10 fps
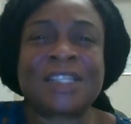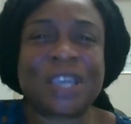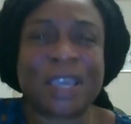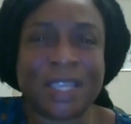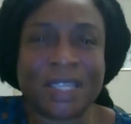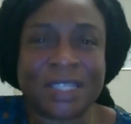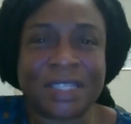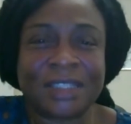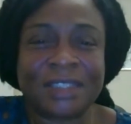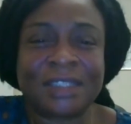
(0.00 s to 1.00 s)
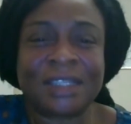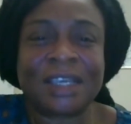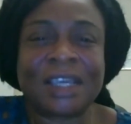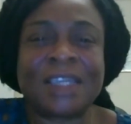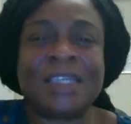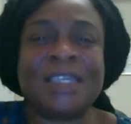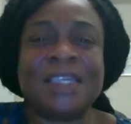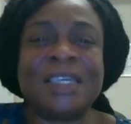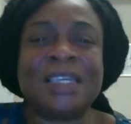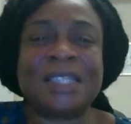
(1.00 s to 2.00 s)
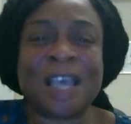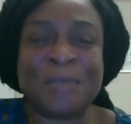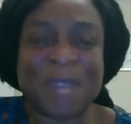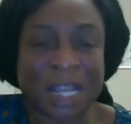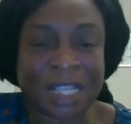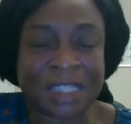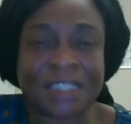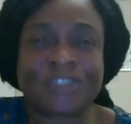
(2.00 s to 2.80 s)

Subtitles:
change is imminent.